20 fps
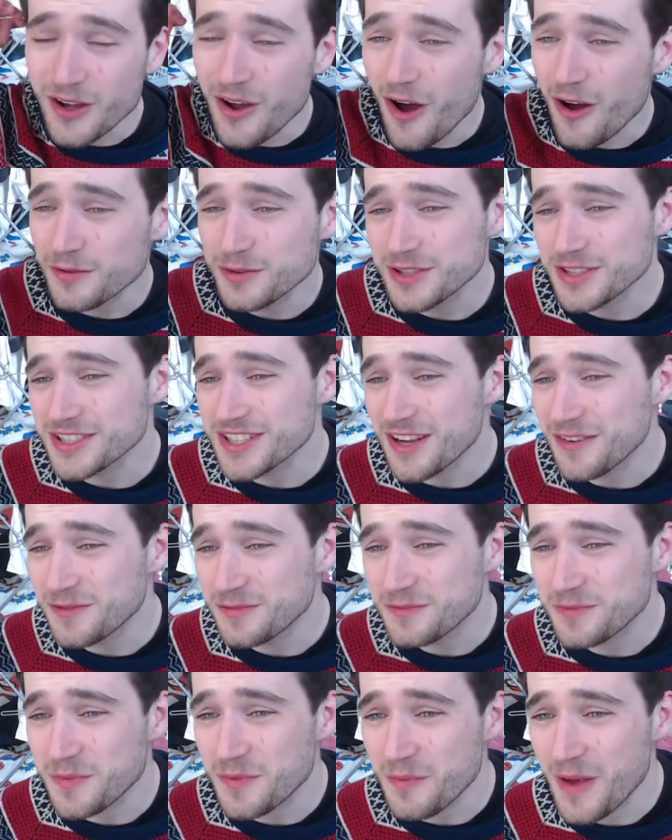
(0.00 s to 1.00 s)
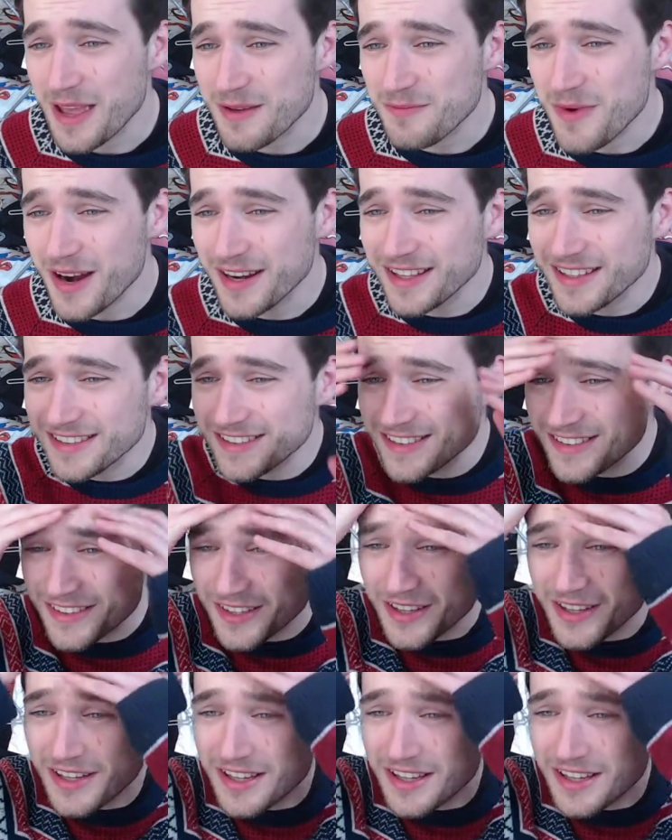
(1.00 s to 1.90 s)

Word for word: after yourself and make money and